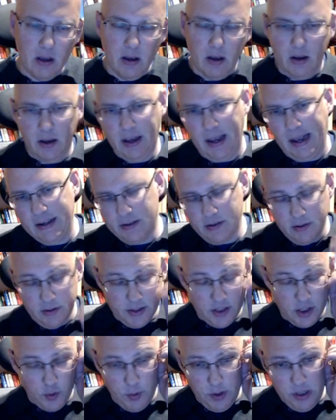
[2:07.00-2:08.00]

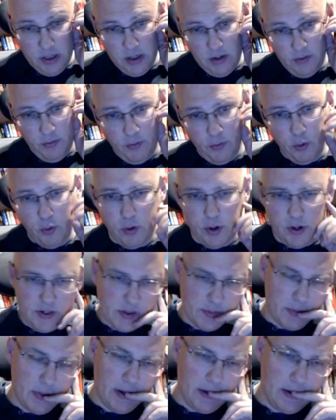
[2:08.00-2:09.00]
castles queen d4 is
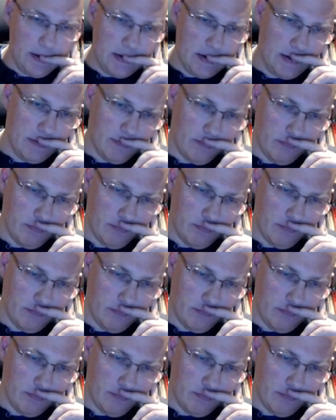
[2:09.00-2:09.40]
my idea.